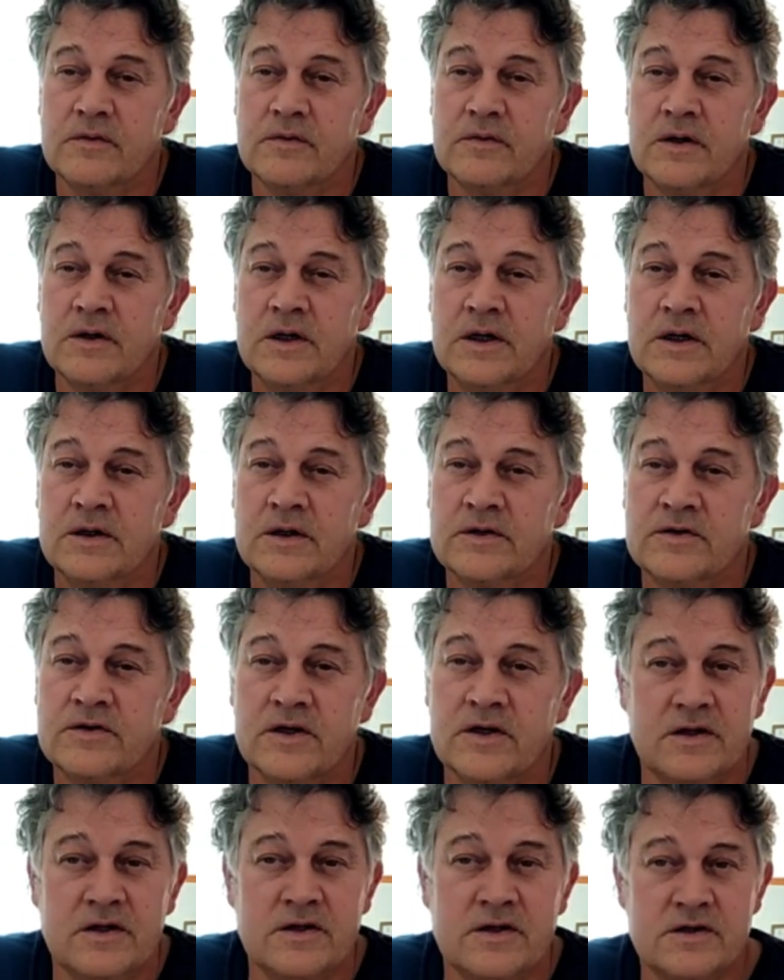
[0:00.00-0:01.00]

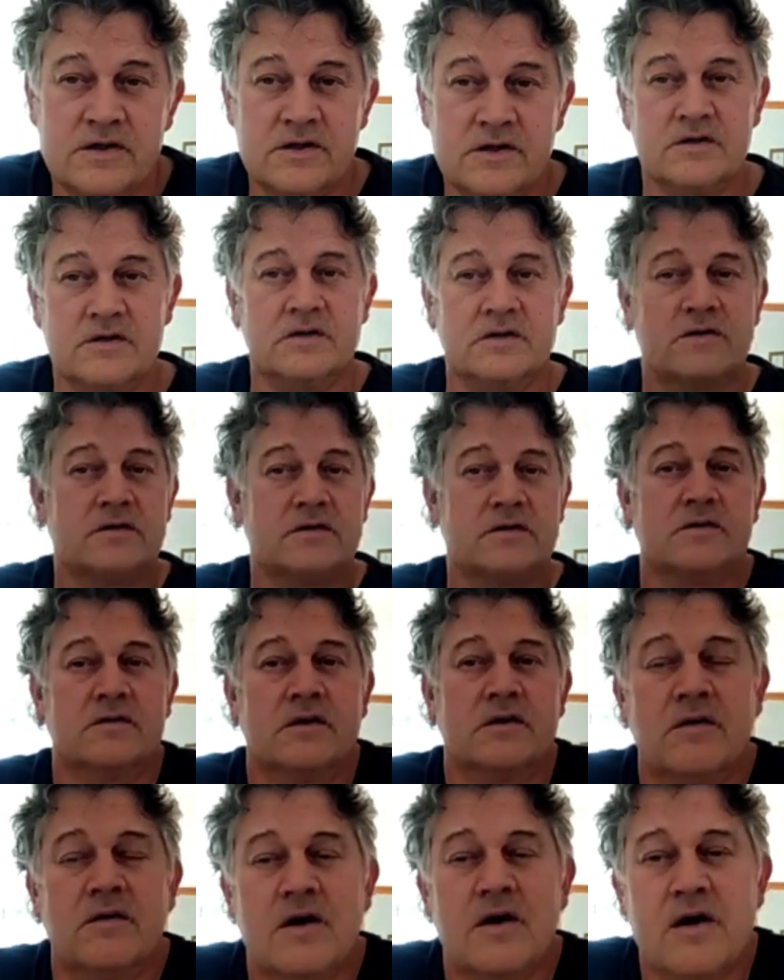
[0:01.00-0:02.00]
settlerism,
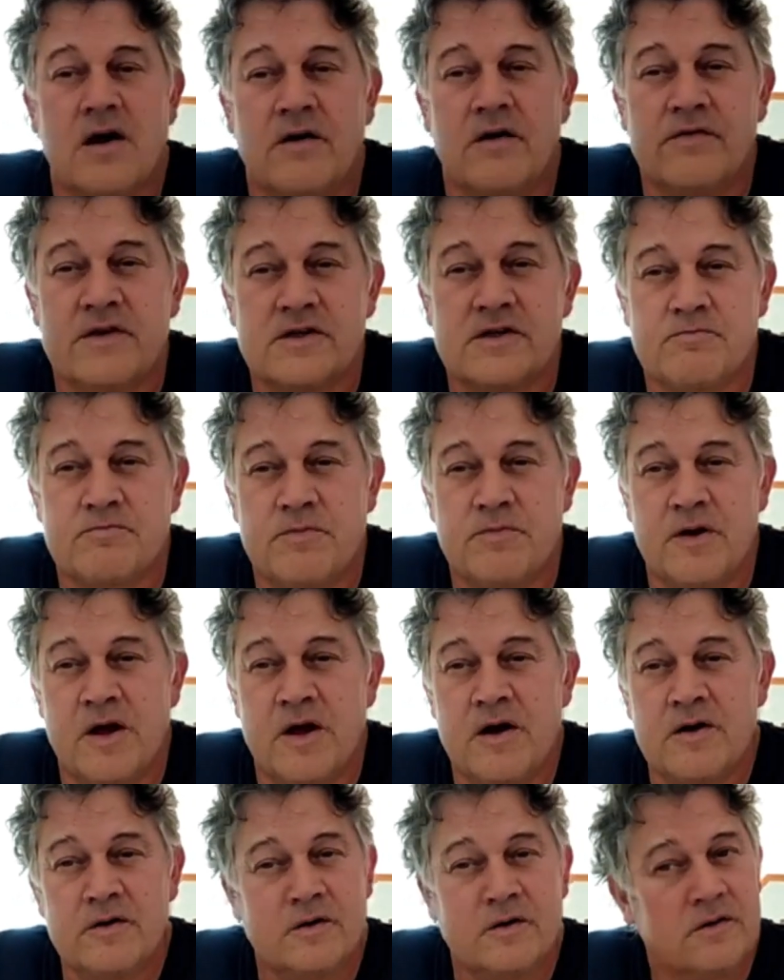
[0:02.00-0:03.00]
our cover is
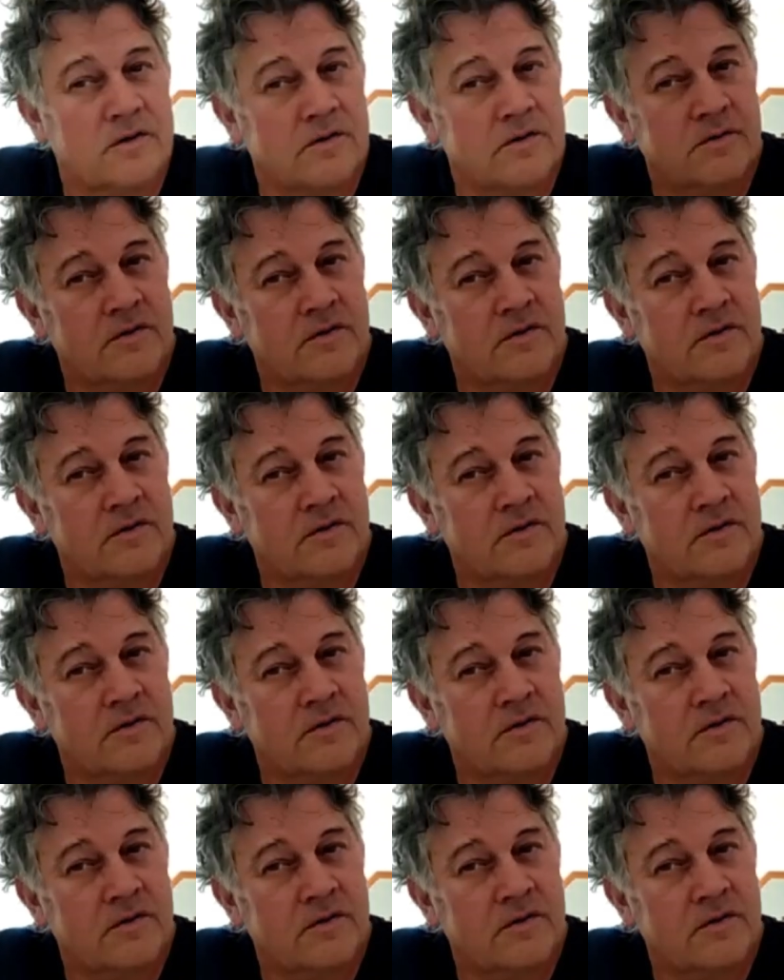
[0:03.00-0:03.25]
blown.